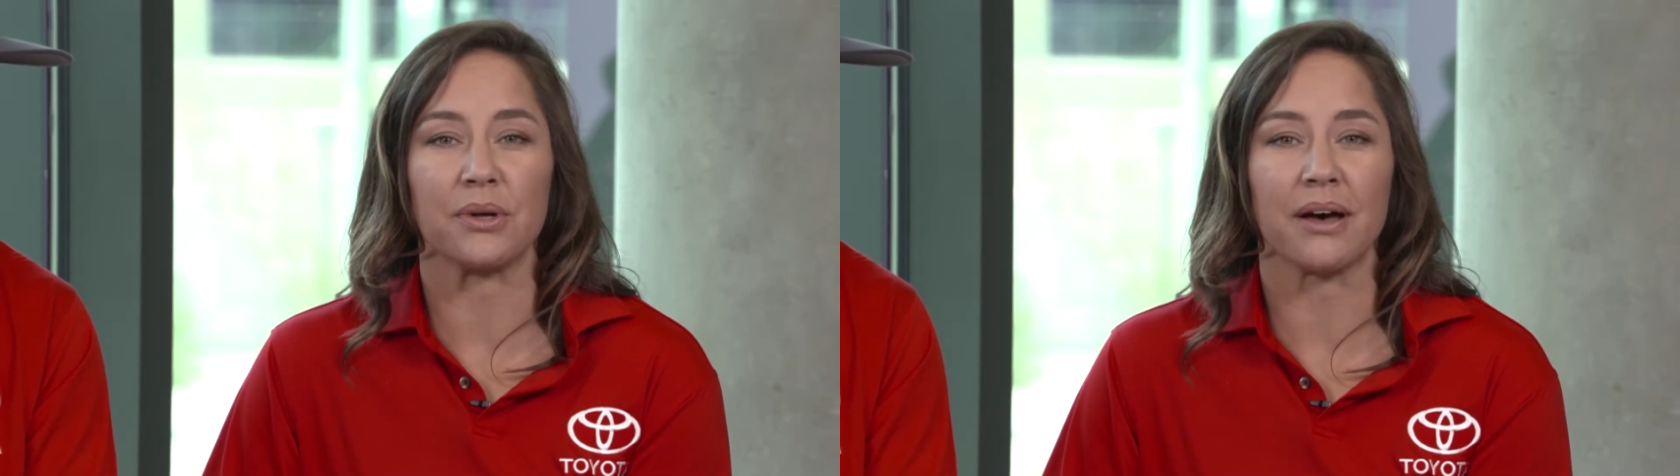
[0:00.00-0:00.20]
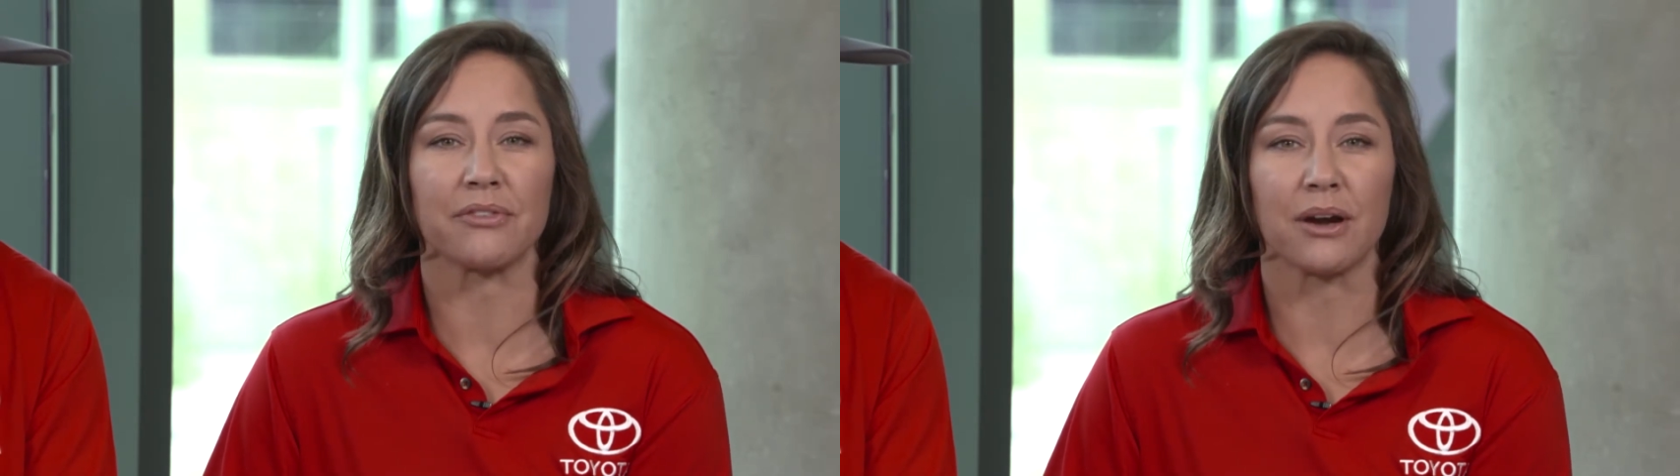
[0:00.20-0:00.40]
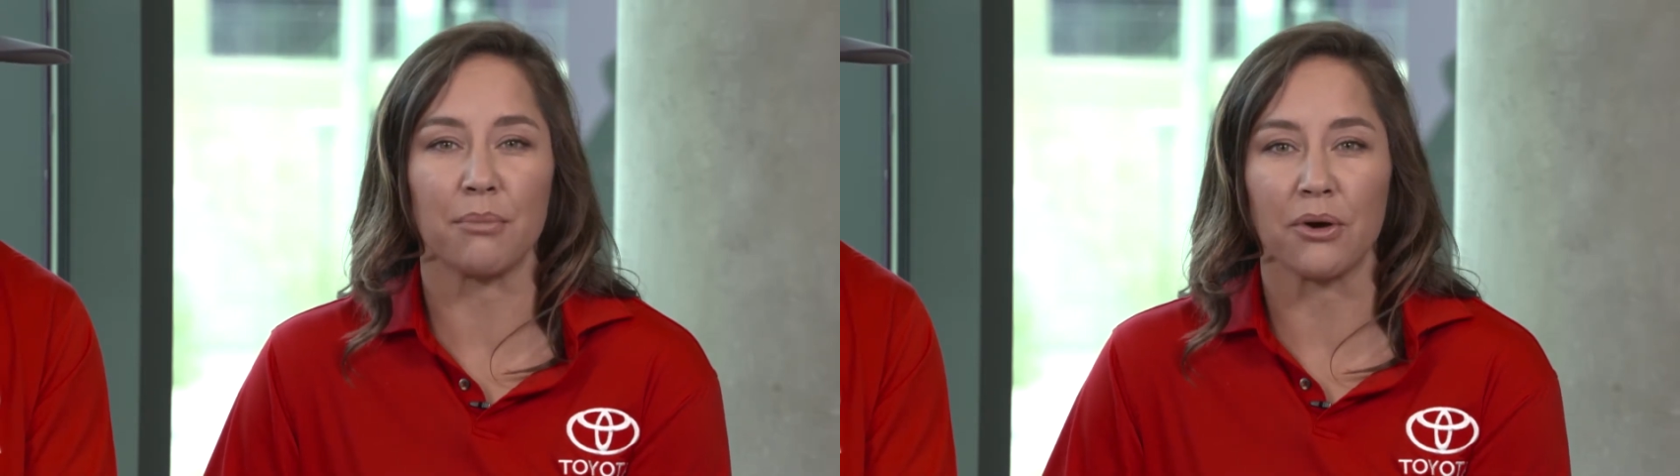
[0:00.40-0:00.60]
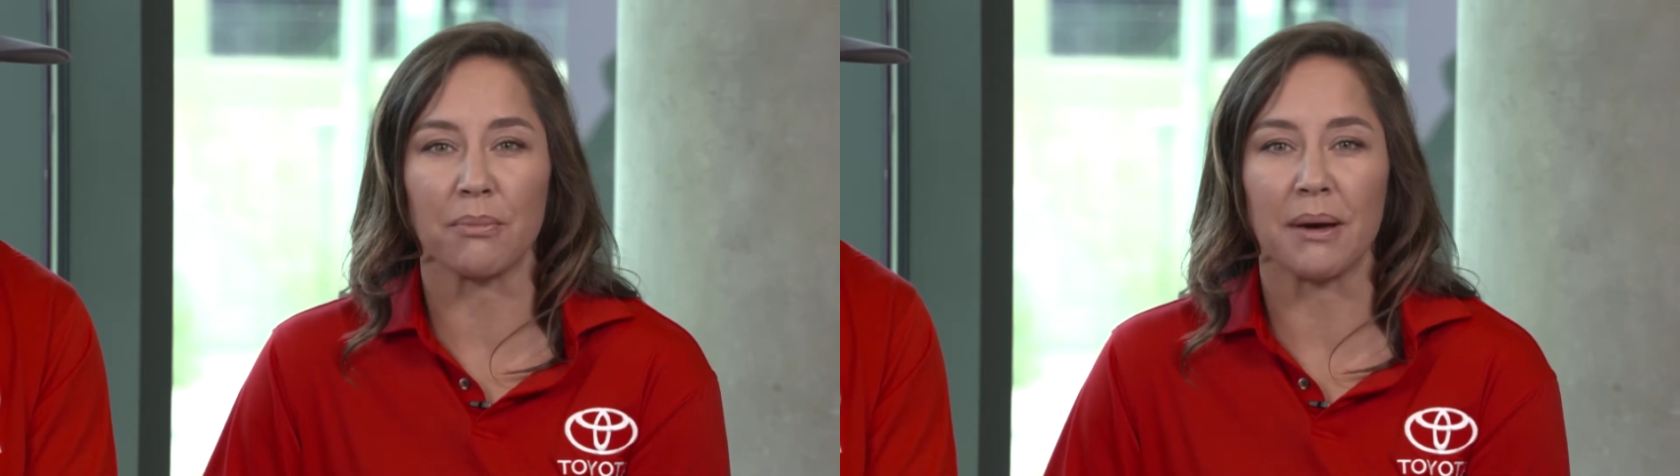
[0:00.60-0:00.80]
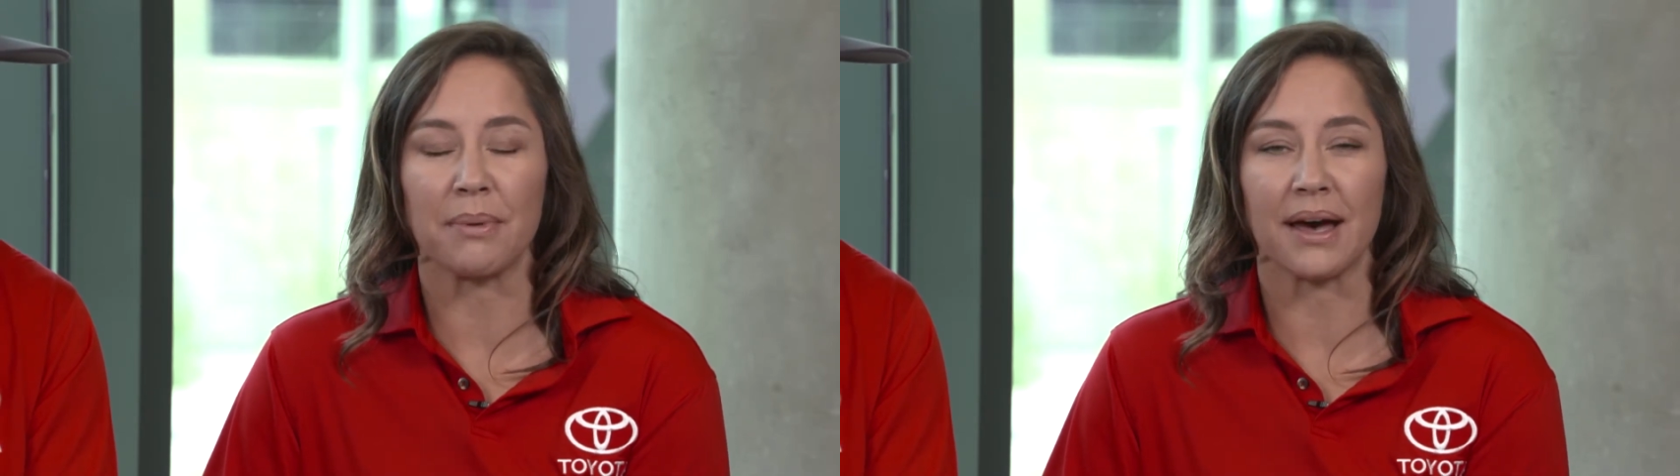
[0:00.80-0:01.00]
after I broke
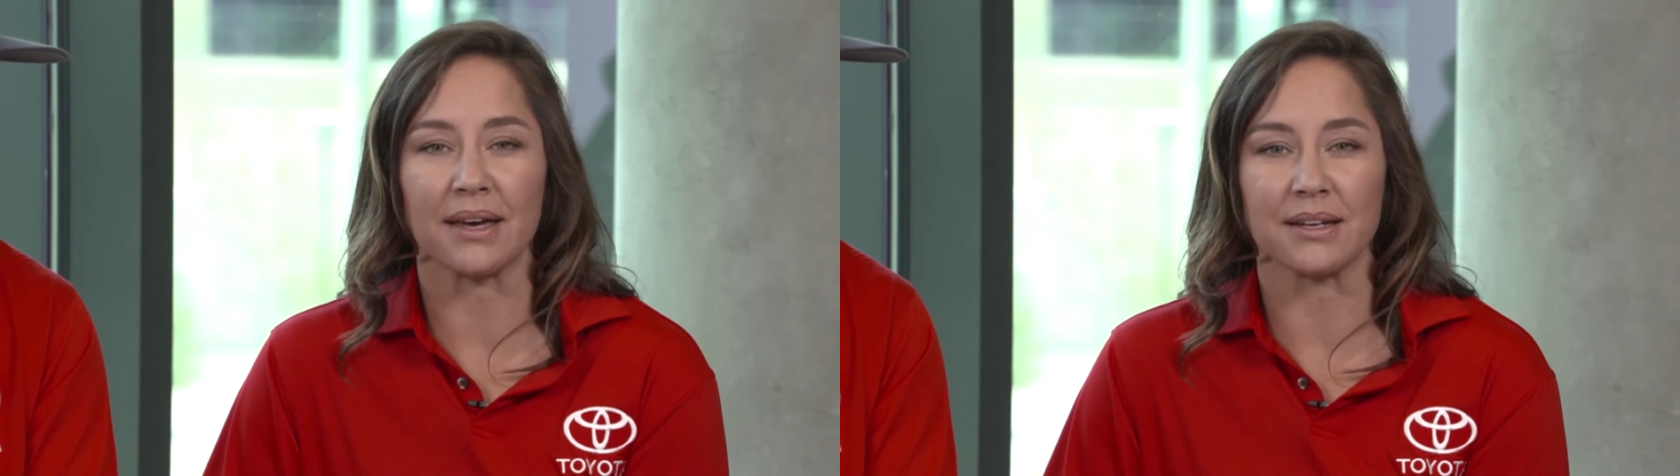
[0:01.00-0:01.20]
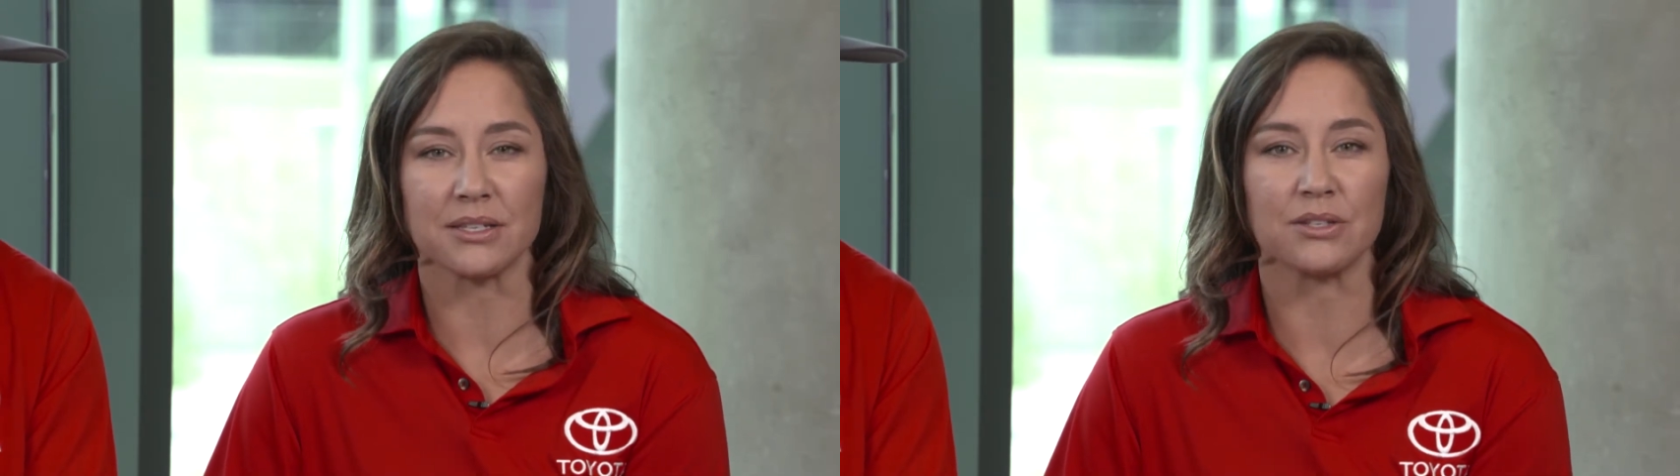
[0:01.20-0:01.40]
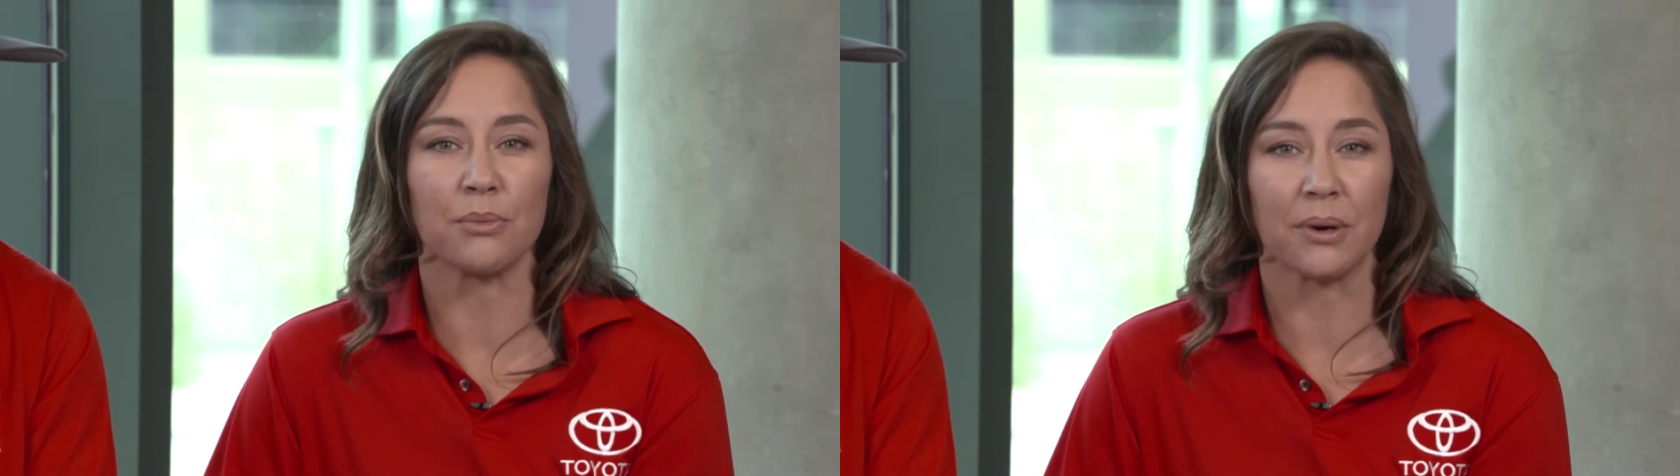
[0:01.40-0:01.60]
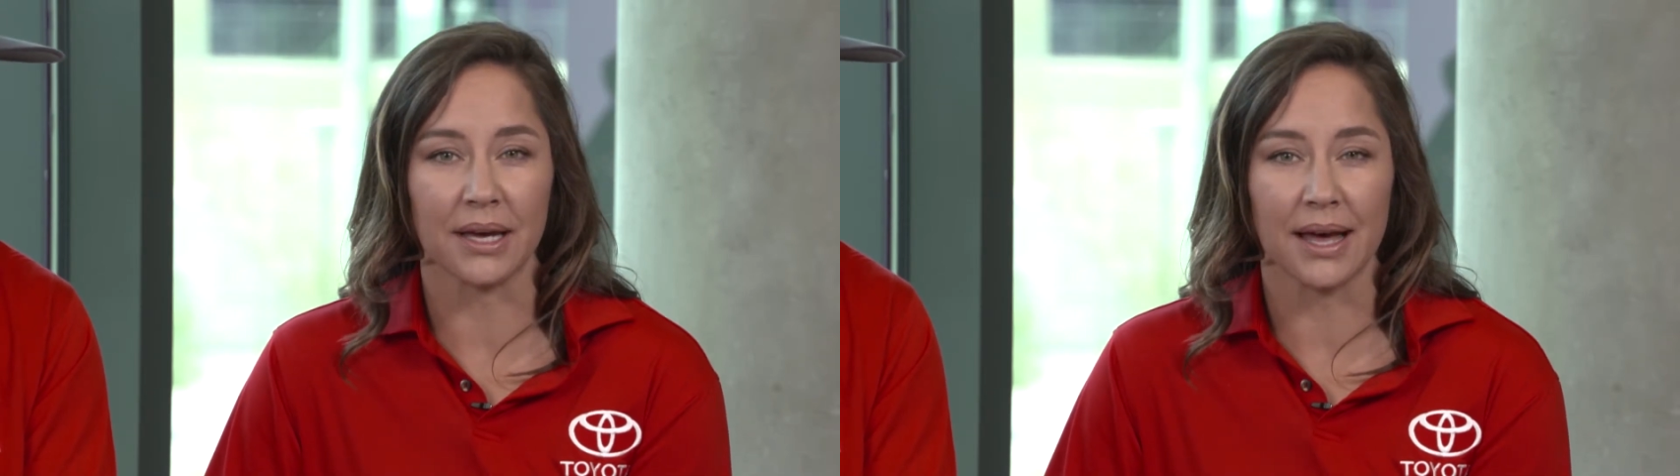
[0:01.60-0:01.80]
my back in a snowboarding